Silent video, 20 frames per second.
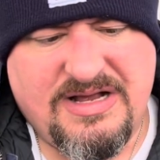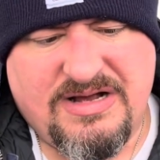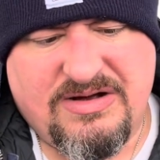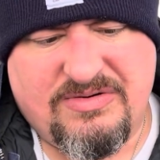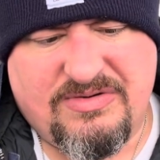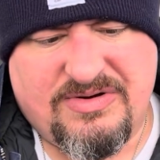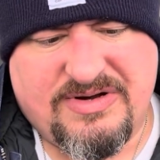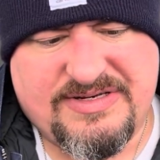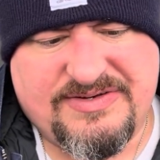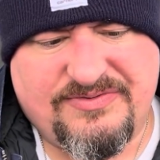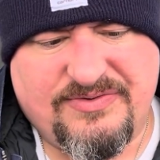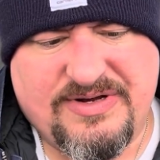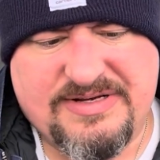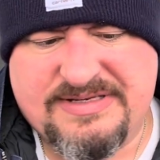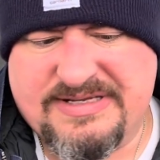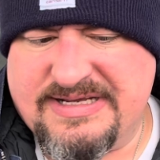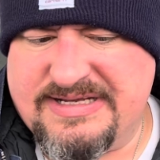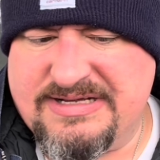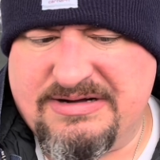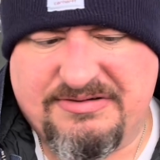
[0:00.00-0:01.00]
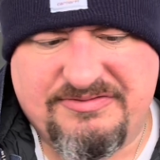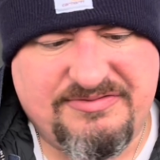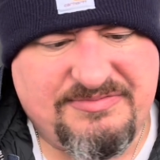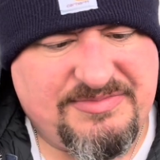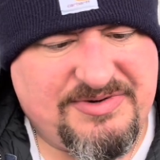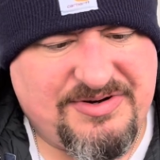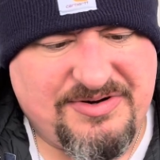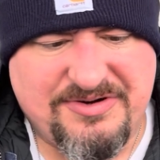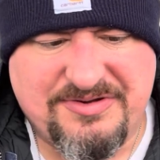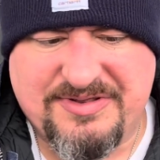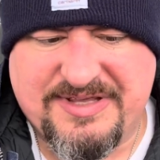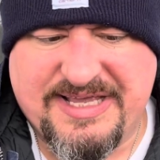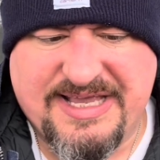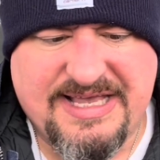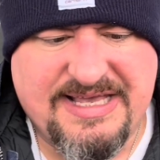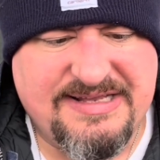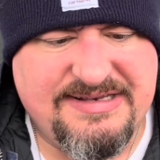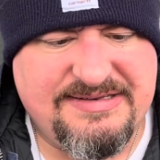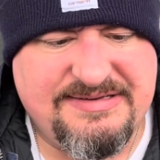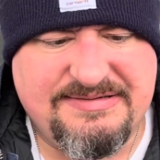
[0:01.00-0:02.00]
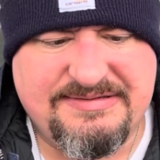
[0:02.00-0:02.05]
Whereas Fuente, you go from curly head,